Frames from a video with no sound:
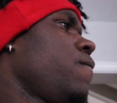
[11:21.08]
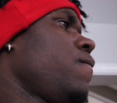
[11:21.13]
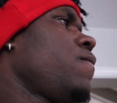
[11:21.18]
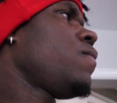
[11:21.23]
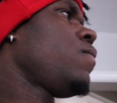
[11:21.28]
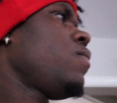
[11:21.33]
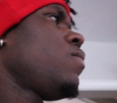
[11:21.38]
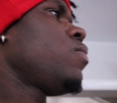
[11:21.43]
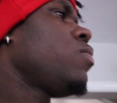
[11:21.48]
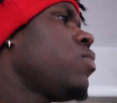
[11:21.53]

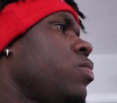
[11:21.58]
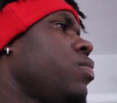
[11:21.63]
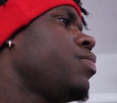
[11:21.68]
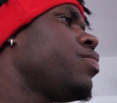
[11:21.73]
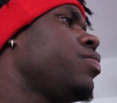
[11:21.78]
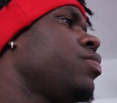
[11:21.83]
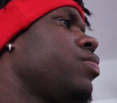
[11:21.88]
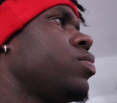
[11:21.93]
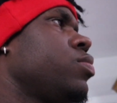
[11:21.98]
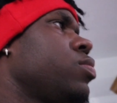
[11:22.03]
What?
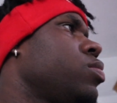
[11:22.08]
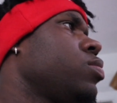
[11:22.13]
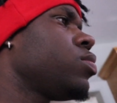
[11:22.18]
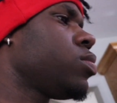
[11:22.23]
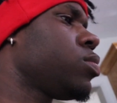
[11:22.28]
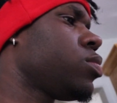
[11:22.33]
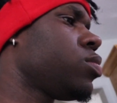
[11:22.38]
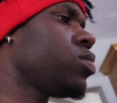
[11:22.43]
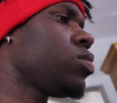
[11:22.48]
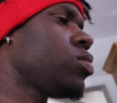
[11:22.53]
Oh, I
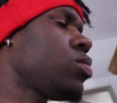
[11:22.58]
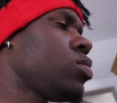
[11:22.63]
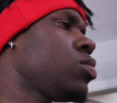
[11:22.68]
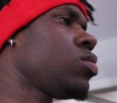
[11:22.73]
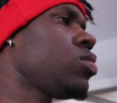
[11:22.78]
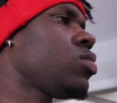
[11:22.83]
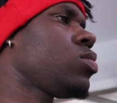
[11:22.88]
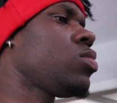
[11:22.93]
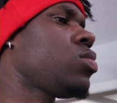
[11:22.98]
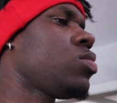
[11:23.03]
just need to
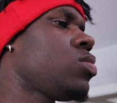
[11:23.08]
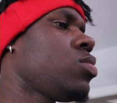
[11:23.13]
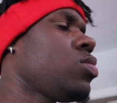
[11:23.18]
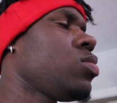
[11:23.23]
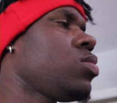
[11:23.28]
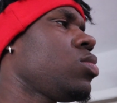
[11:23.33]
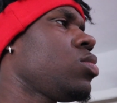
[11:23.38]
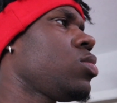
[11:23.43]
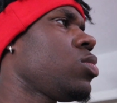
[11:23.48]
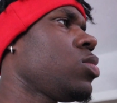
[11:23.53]
sit it
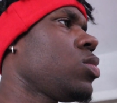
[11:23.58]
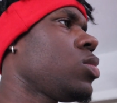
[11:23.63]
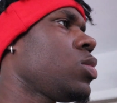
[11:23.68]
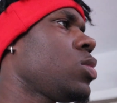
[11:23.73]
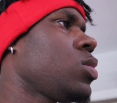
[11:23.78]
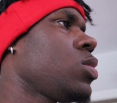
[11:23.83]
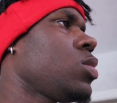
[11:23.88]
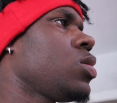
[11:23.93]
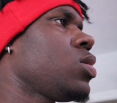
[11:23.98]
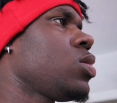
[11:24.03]
somewhere.
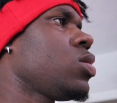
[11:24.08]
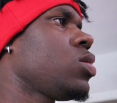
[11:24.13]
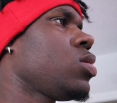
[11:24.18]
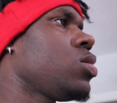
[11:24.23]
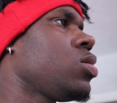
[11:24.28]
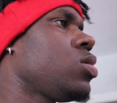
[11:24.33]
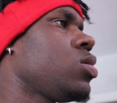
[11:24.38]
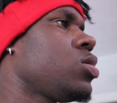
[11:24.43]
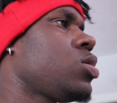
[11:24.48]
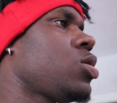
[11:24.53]

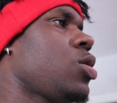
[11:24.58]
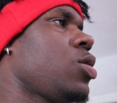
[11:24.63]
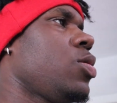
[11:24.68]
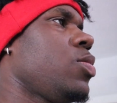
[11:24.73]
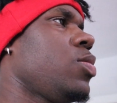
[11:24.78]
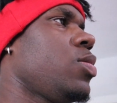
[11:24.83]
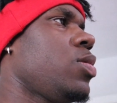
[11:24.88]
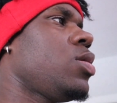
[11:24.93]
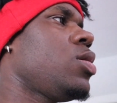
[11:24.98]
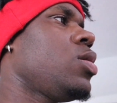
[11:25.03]
So
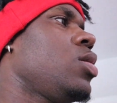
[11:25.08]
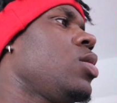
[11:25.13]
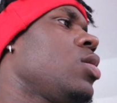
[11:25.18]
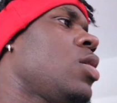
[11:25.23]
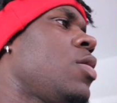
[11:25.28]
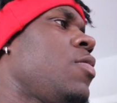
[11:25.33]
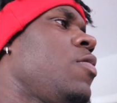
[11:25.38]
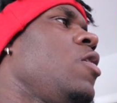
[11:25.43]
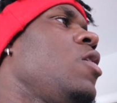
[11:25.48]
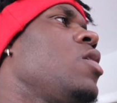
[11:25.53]

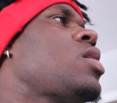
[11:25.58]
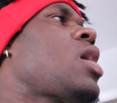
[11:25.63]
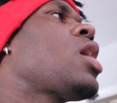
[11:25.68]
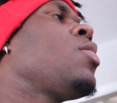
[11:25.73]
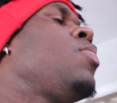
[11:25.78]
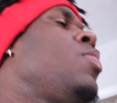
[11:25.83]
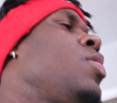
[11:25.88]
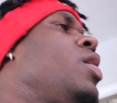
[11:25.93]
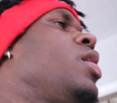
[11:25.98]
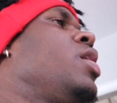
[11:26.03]
you, you here? I
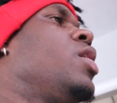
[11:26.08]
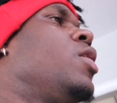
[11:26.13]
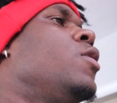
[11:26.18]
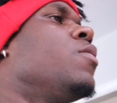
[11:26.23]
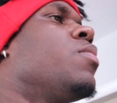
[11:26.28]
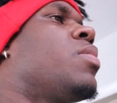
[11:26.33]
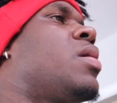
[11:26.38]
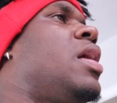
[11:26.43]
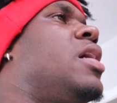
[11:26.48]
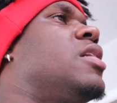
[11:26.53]
could put it in the
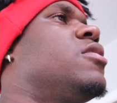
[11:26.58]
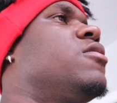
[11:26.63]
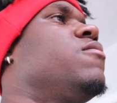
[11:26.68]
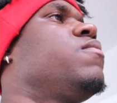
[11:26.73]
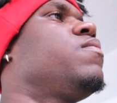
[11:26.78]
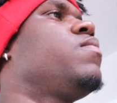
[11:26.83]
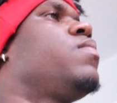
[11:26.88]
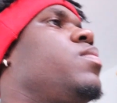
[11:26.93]
um closet.